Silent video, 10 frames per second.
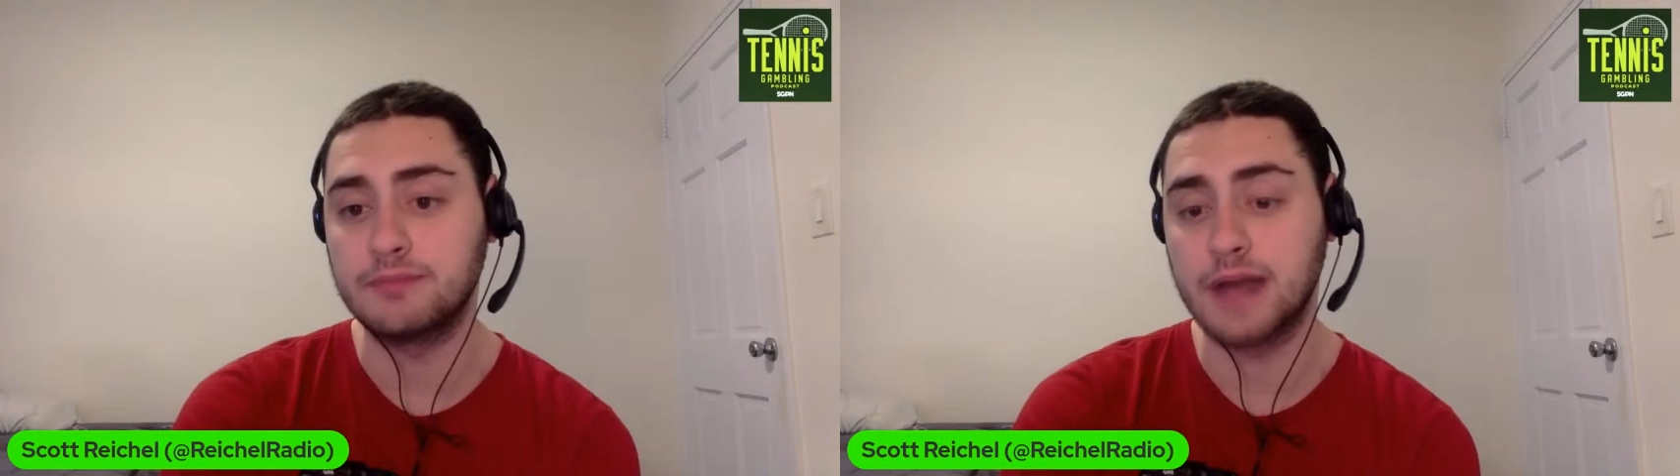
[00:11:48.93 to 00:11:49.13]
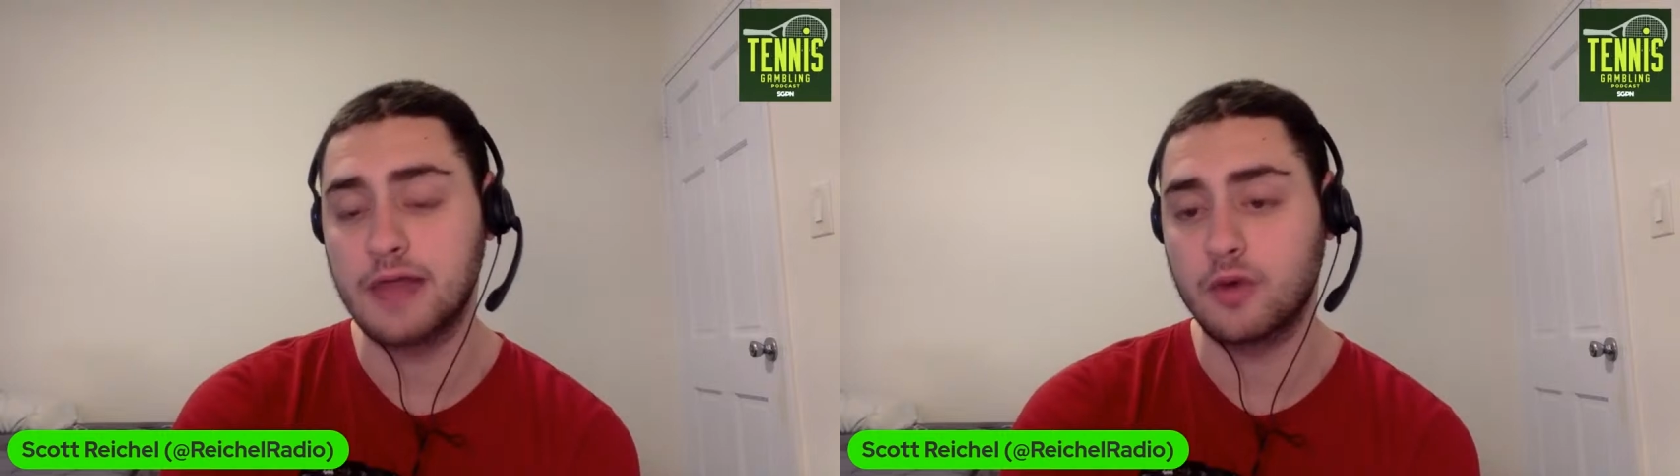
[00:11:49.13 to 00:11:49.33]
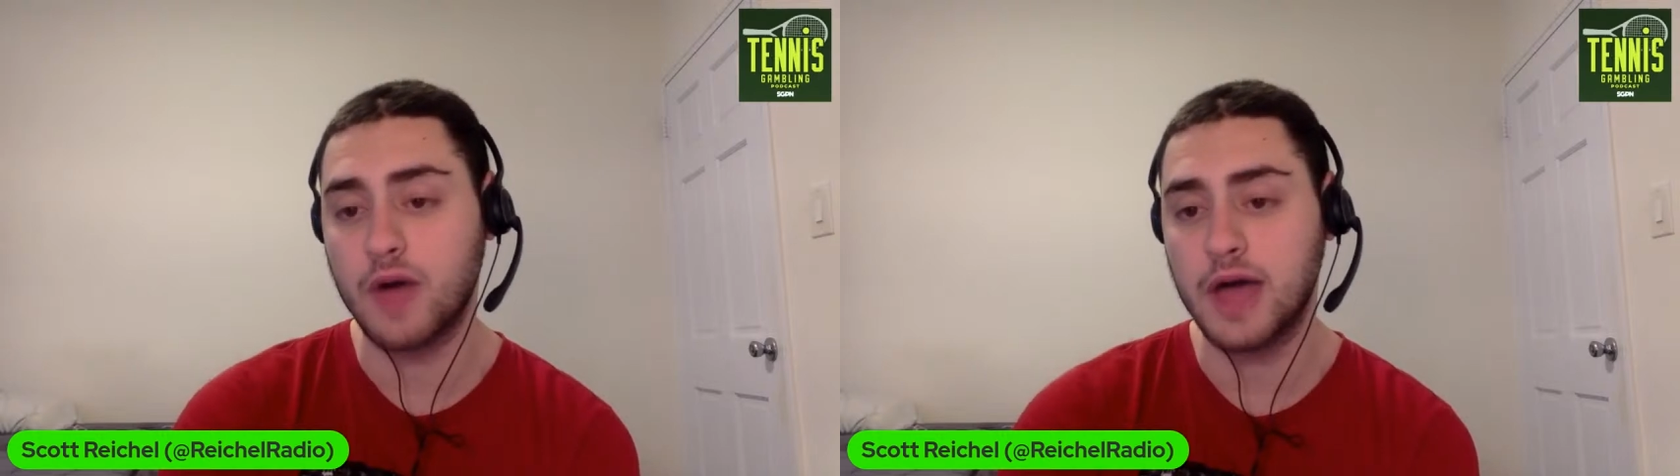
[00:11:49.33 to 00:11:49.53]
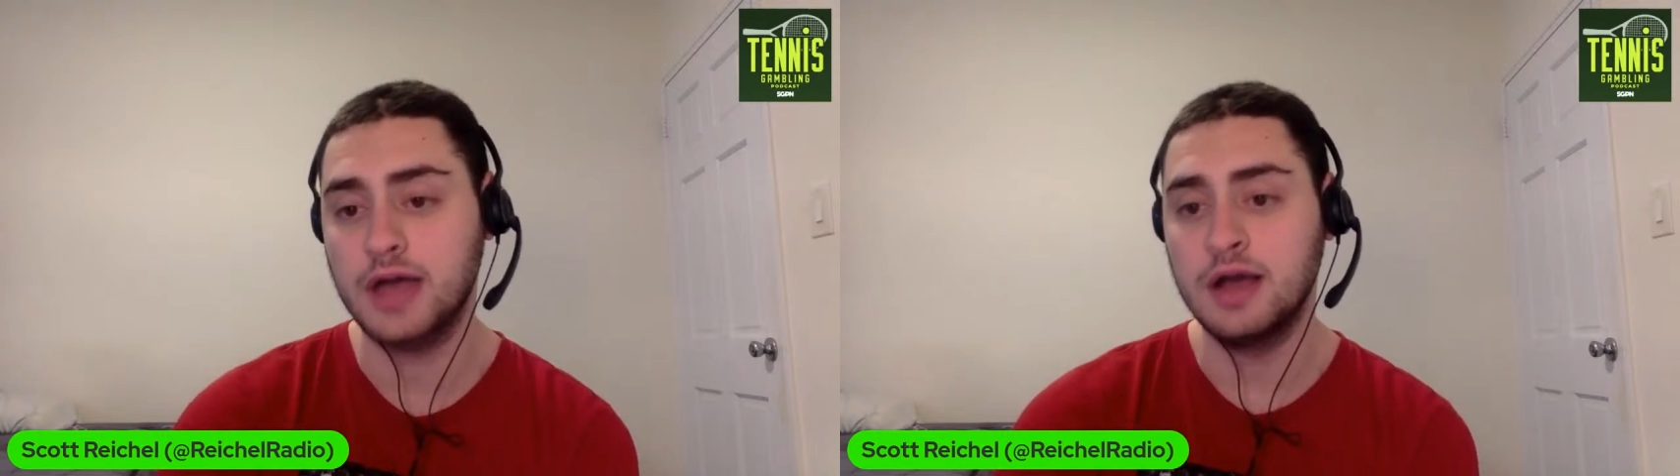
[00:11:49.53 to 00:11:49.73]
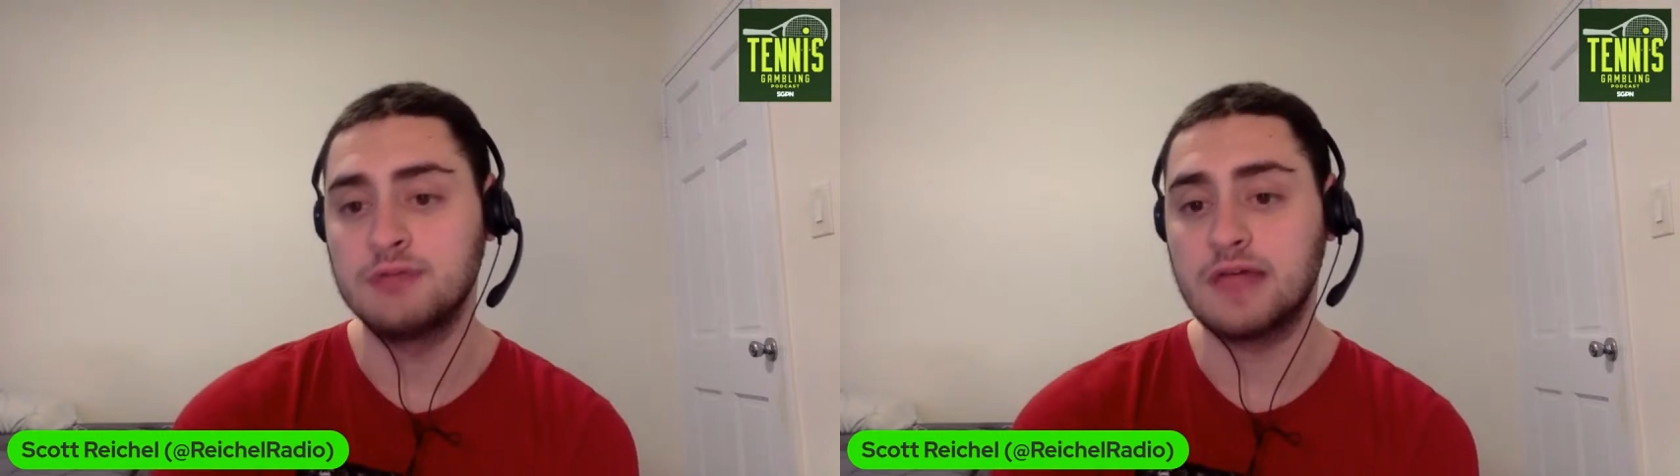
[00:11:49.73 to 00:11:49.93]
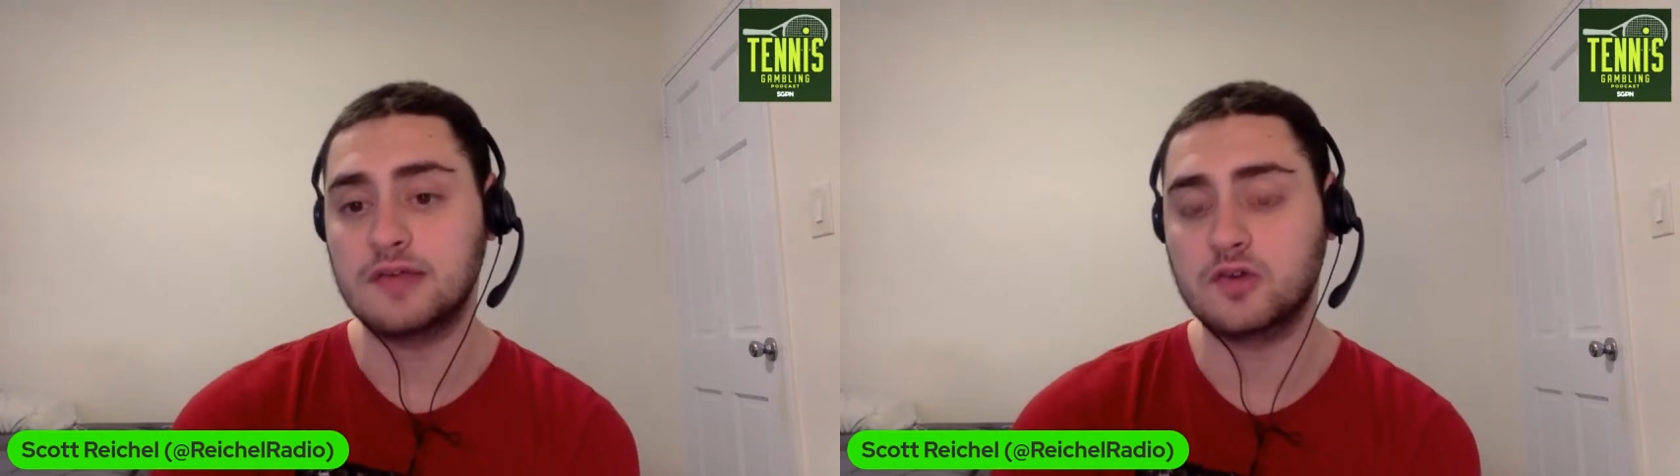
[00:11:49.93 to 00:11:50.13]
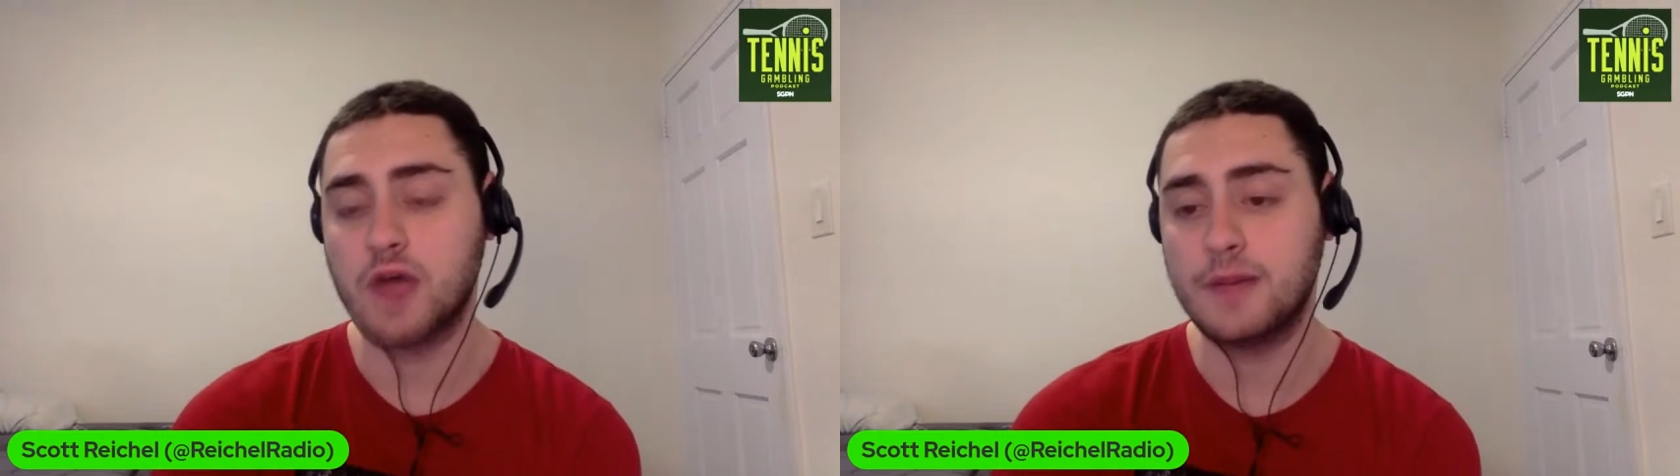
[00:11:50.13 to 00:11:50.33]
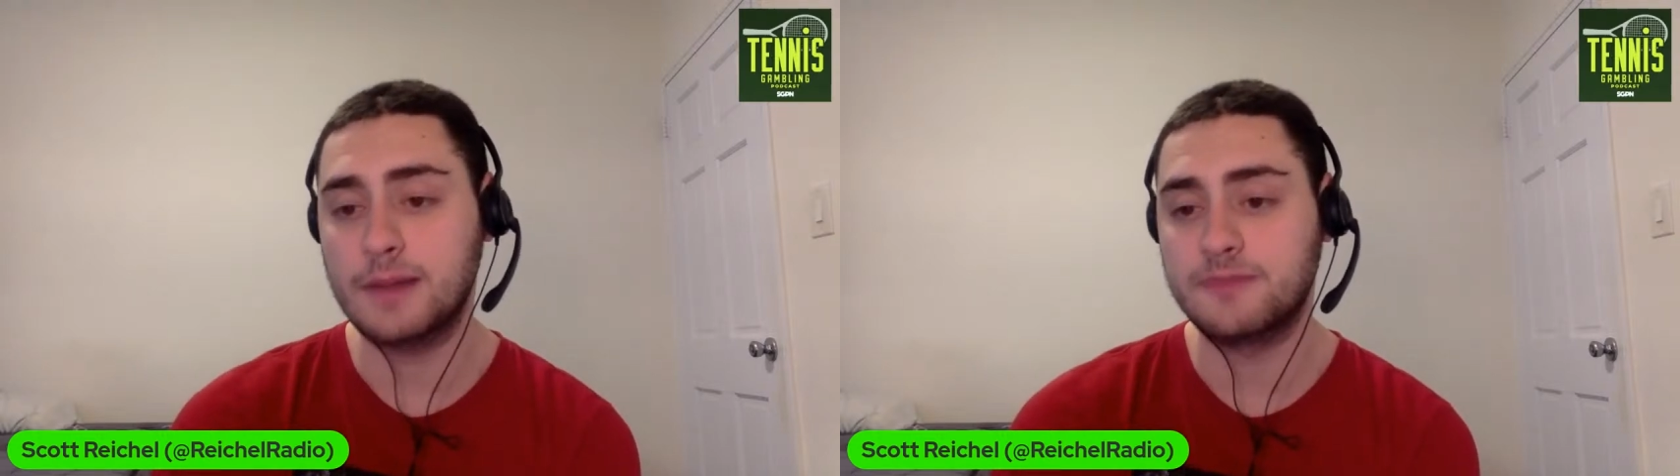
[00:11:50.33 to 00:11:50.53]
But either way, that's going to
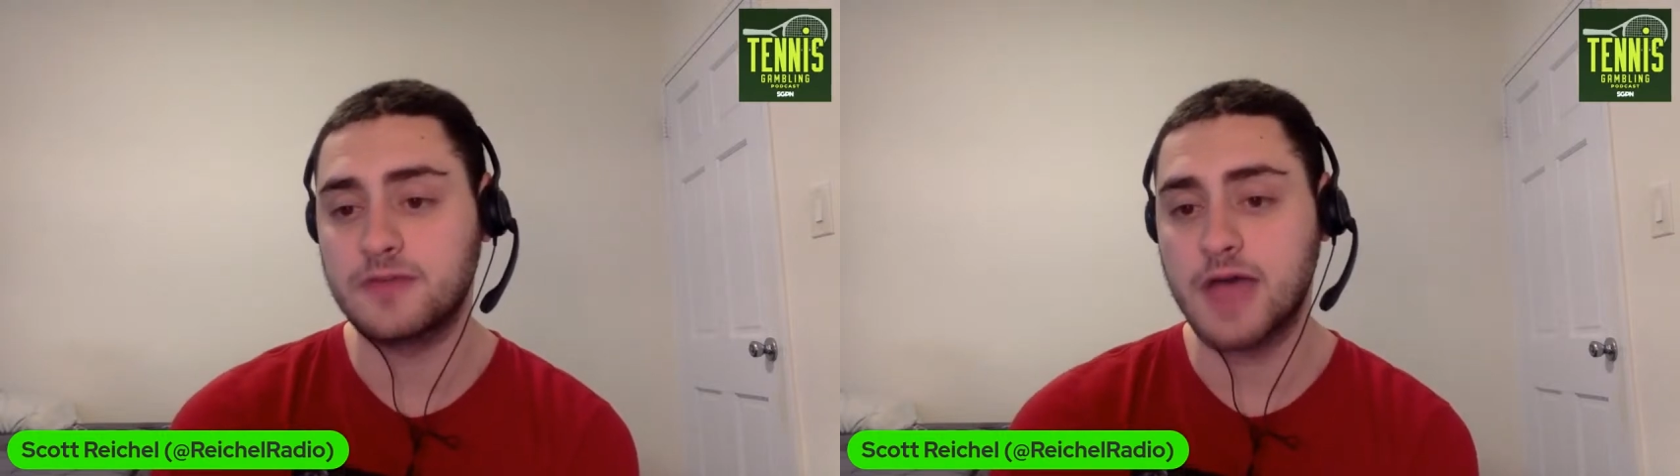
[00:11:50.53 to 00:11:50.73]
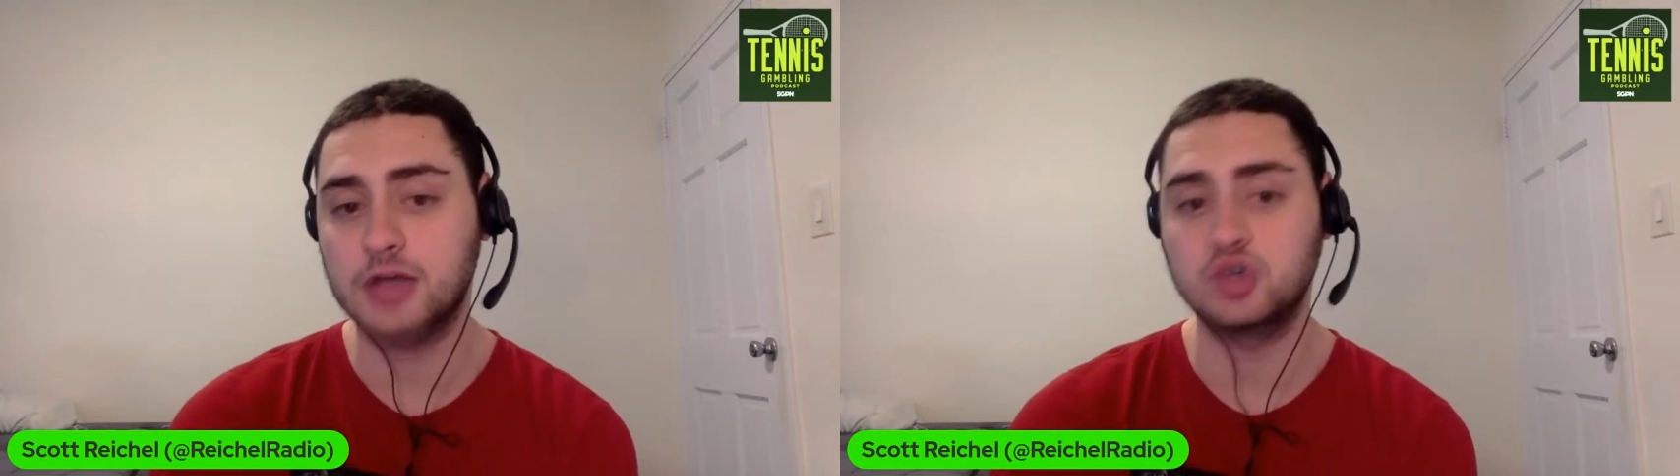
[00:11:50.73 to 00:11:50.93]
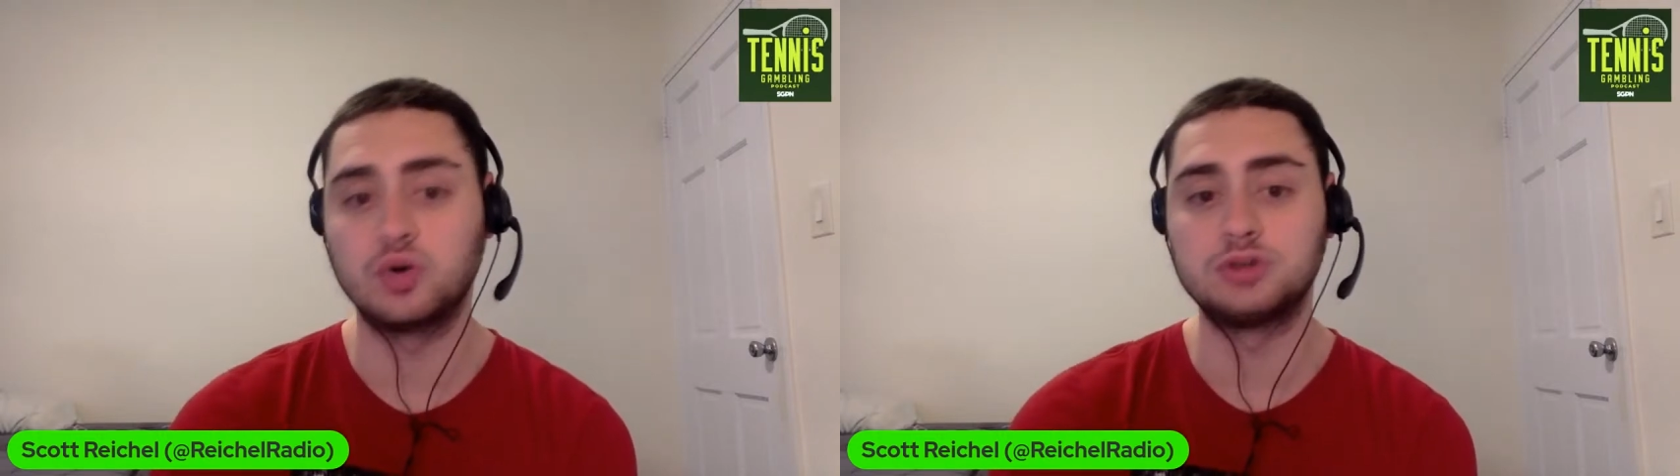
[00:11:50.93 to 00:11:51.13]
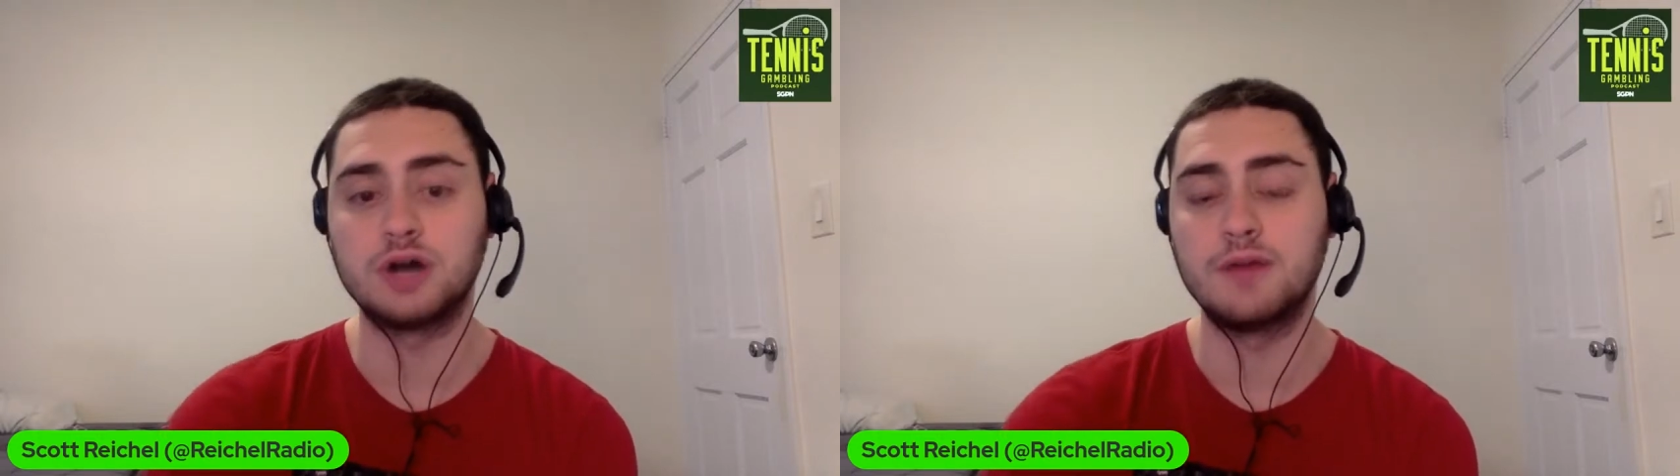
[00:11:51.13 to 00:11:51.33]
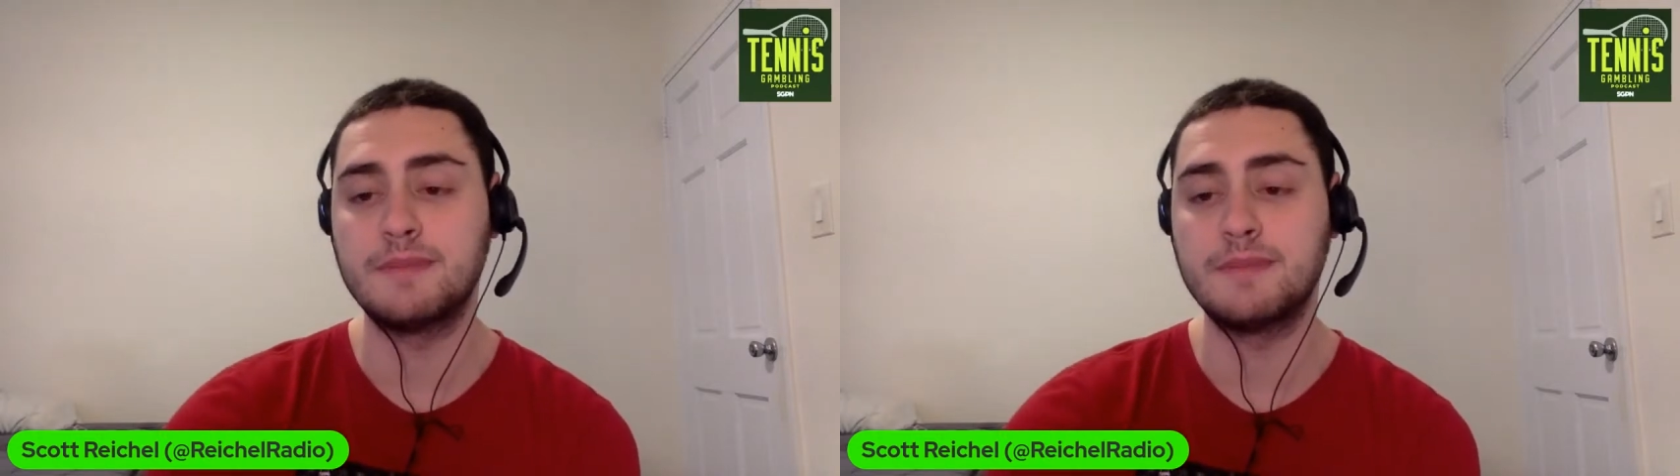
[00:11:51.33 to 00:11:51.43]
wrap it up for the actual